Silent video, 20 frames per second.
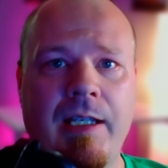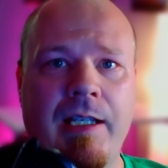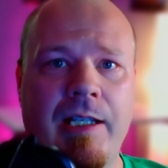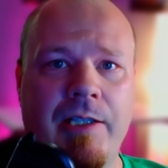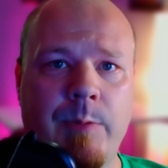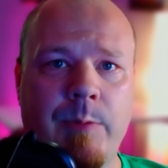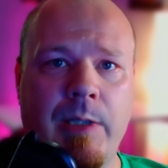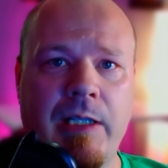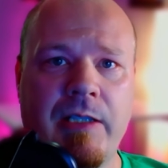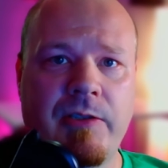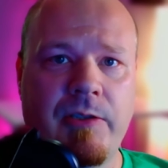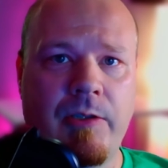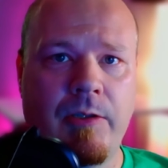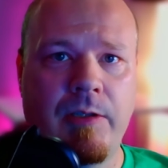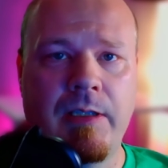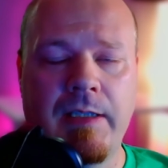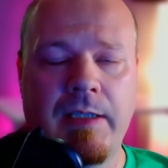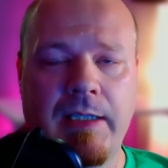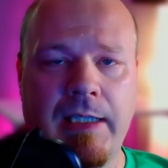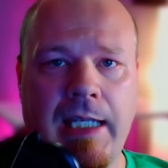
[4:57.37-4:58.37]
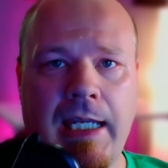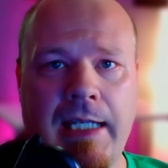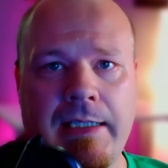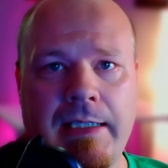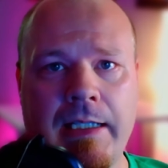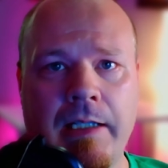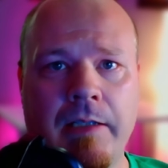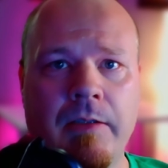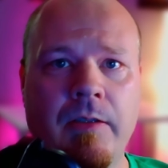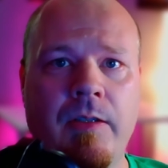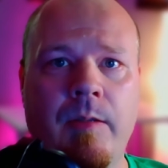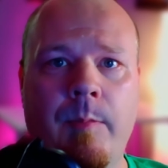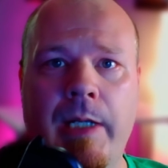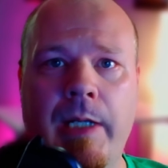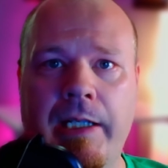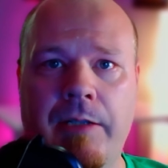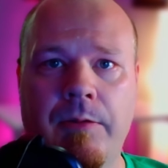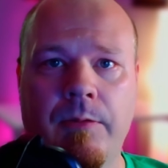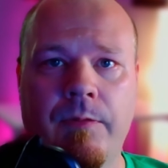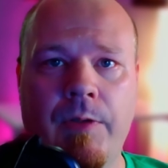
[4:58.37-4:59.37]
as well as turning the gain down on the
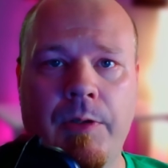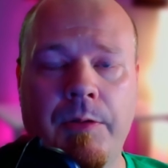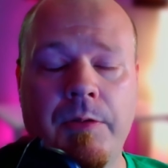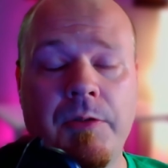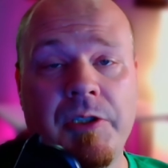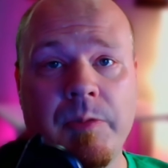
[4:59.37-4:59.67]
microphone